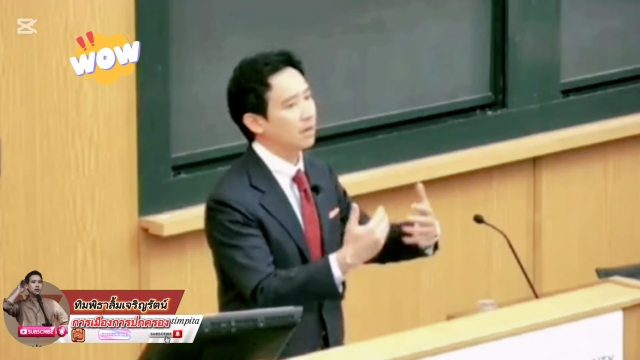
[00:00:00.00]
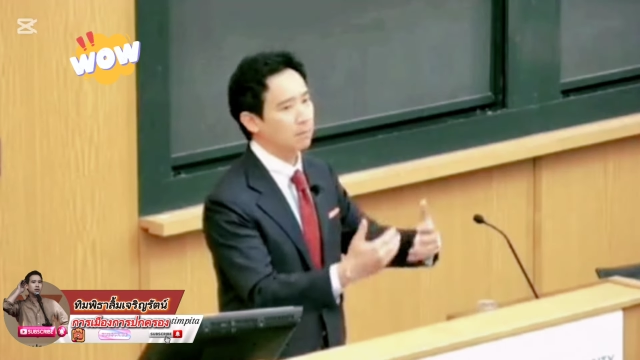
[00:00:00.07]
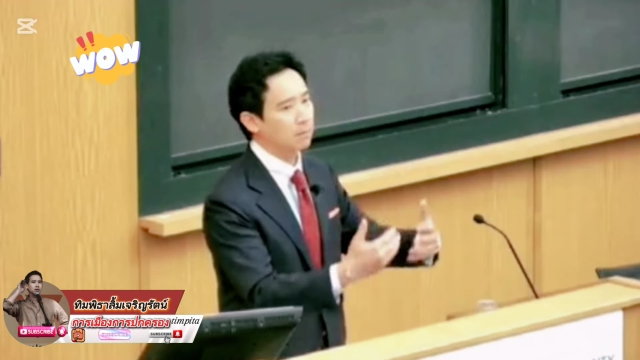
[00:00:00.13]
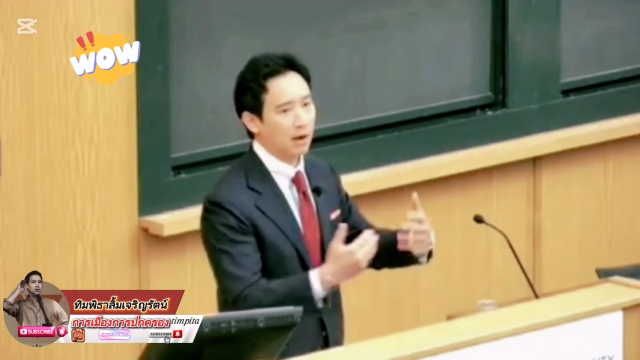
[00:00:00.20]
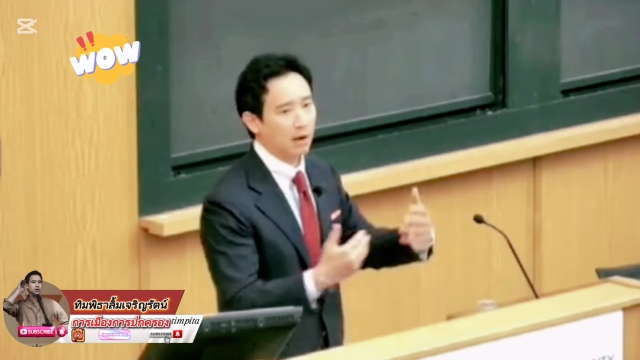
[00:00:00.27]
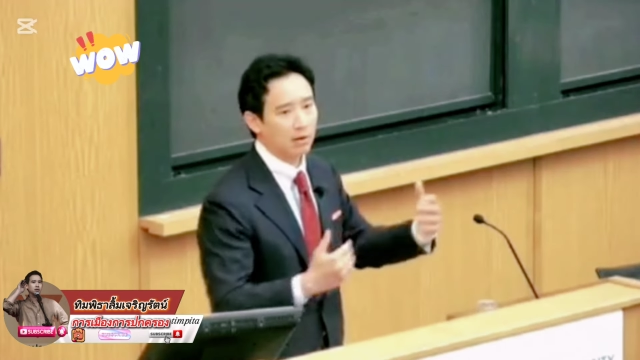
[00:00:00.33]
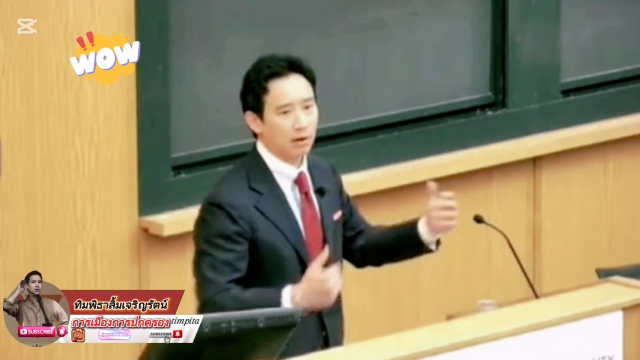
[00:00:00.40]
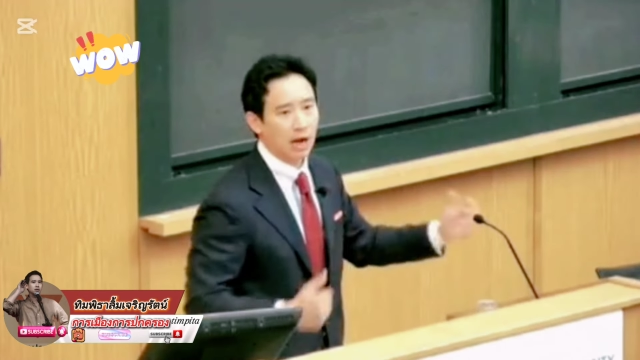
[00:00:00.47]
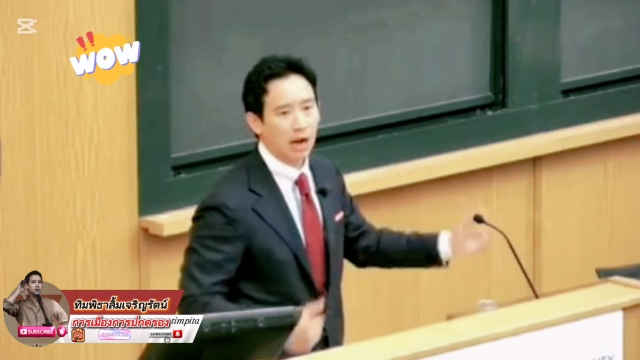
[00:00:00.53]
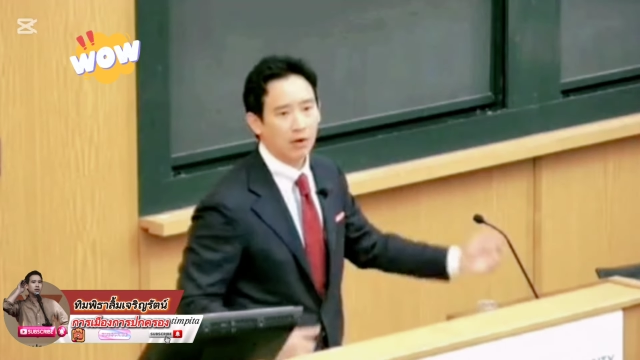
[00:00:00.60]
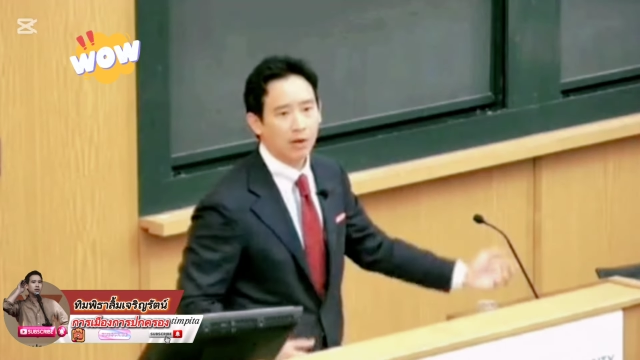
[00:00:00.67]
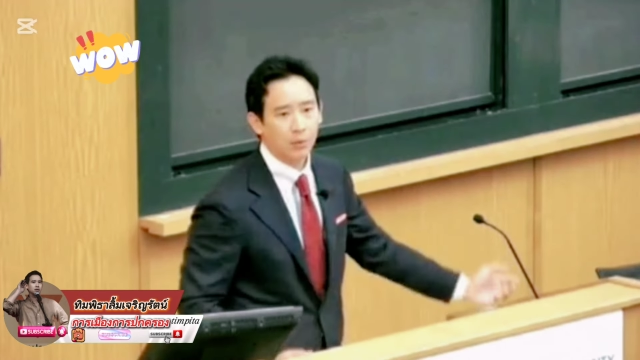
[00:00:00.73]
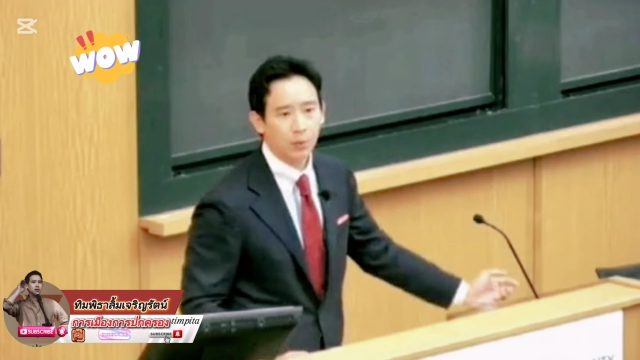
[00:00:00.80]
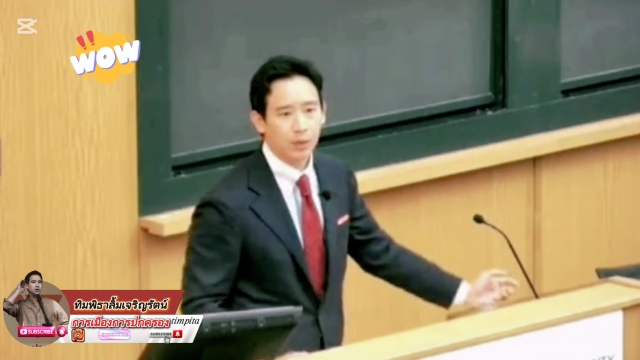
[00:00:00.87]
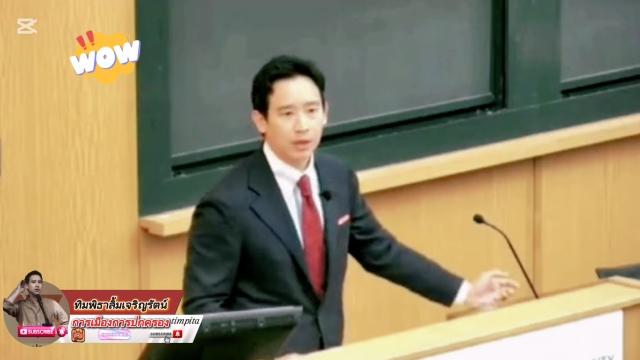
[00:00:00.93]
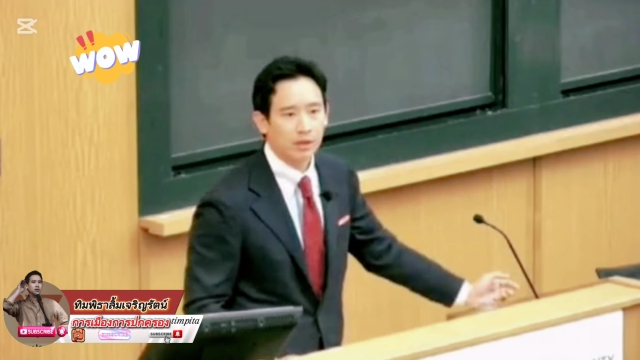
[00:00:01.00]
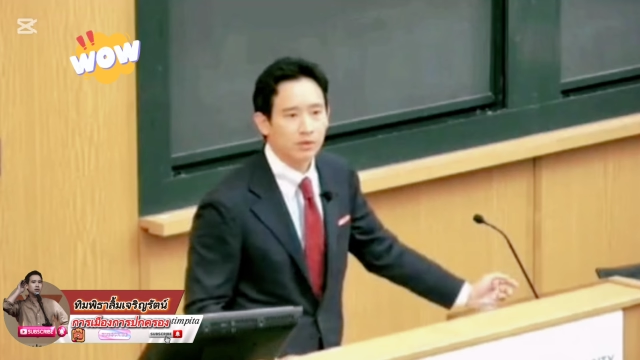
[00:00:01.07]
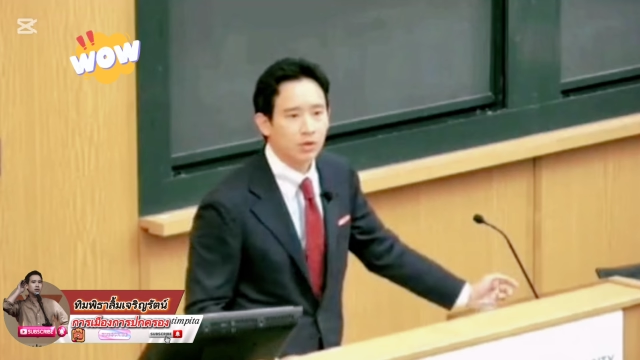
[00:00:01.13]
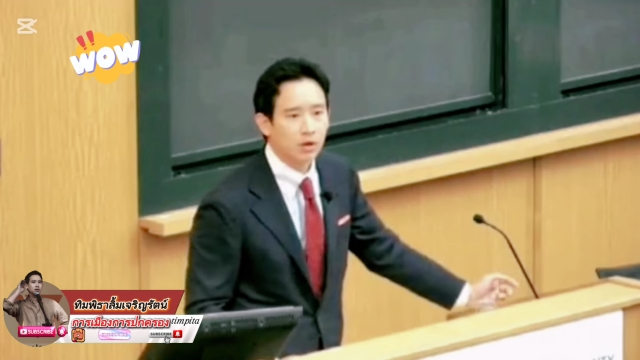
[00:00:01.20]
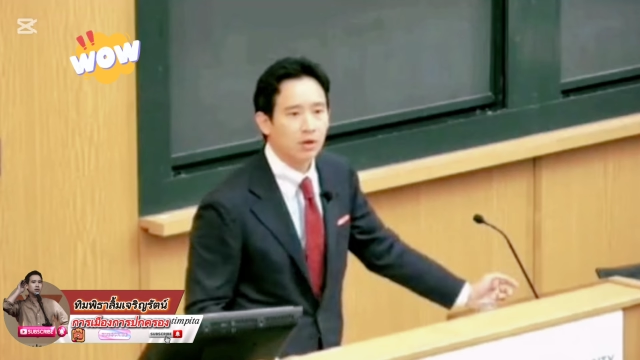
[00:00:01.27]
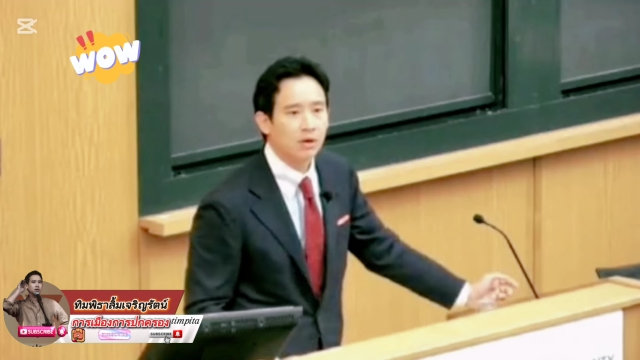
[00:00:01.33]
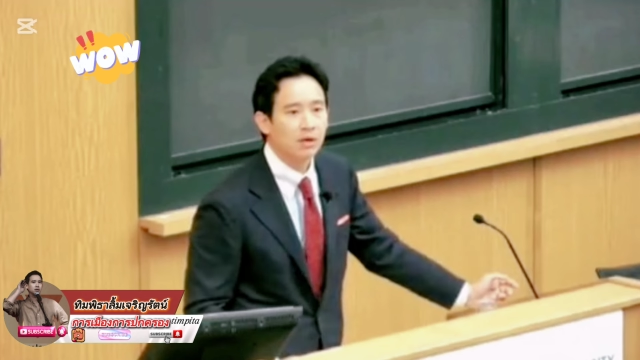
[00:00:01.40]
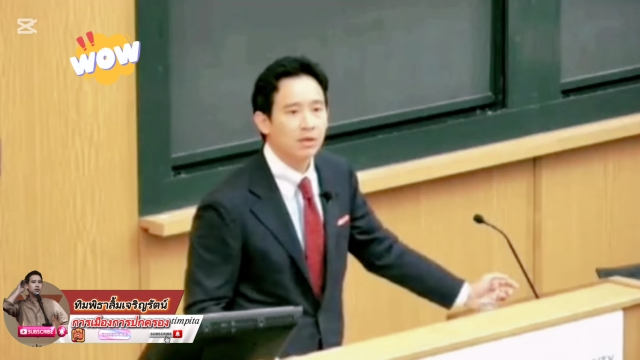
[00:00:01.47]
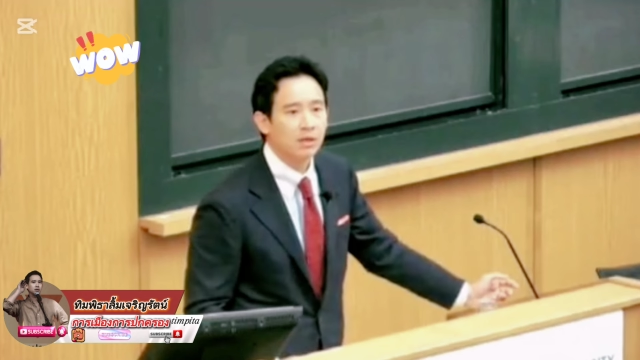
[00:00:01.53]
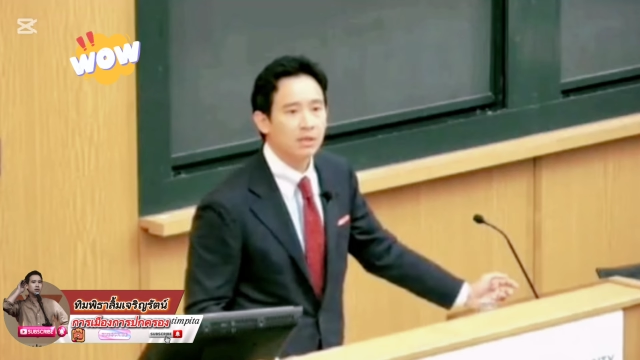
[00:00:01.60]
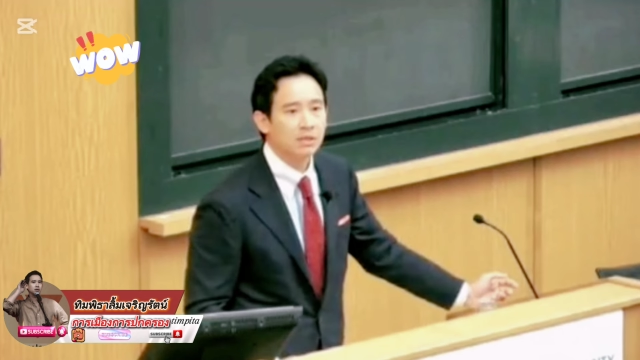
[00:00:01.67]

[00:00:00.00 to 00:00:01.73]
about how we can turn